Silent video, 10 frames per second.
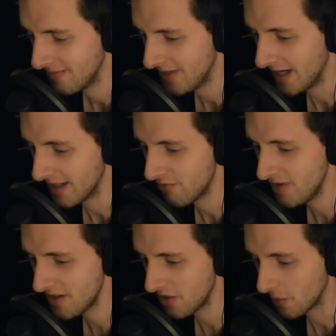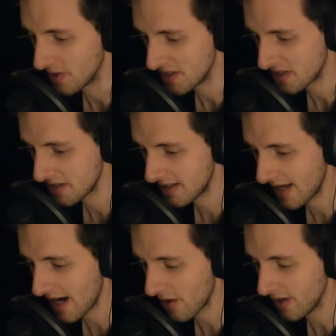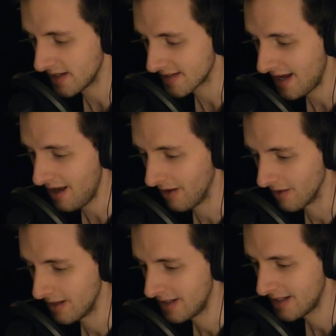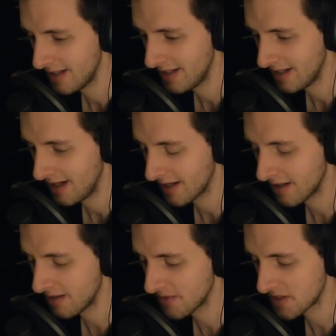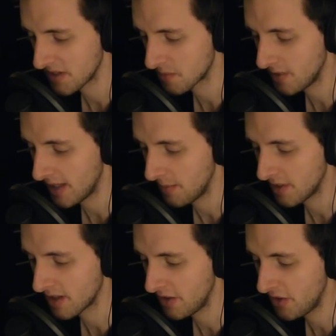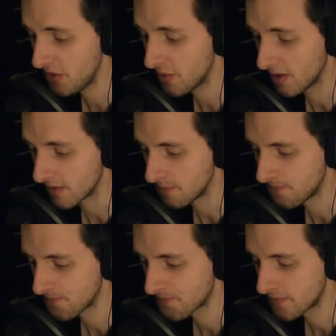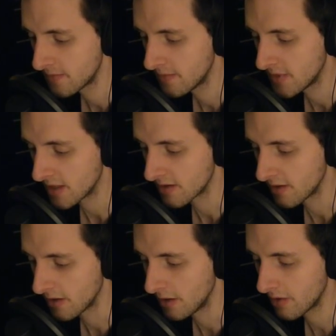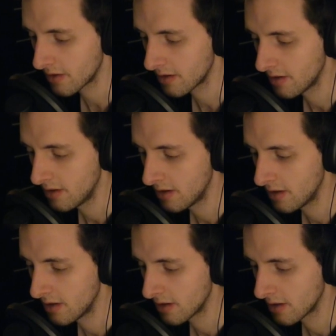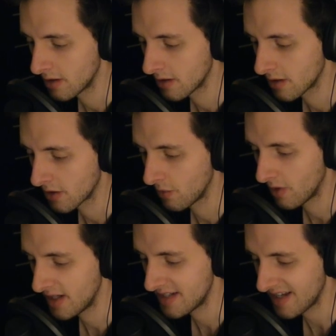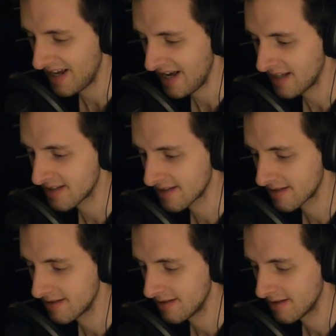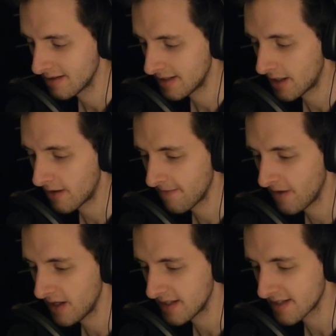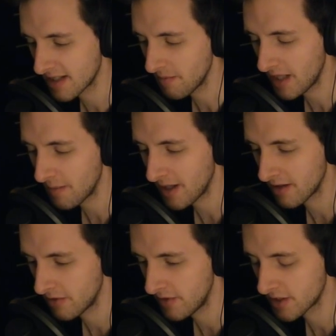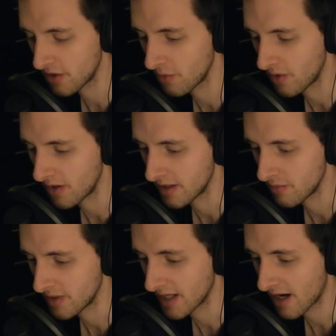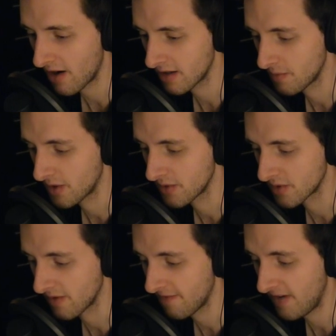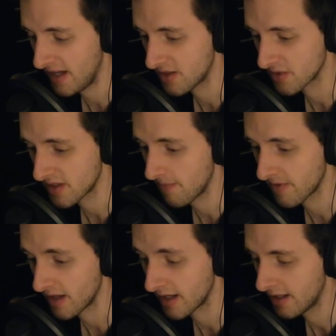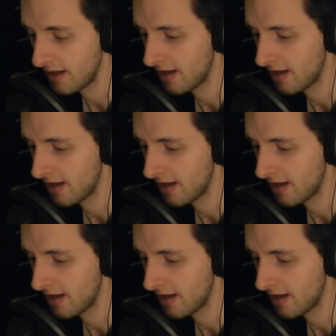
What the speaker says: Yeah, the original was scary as hell. I don't know if it's just me, but the new one doesn't look quite as terrifying. There's something about the original one with the character models or the face or something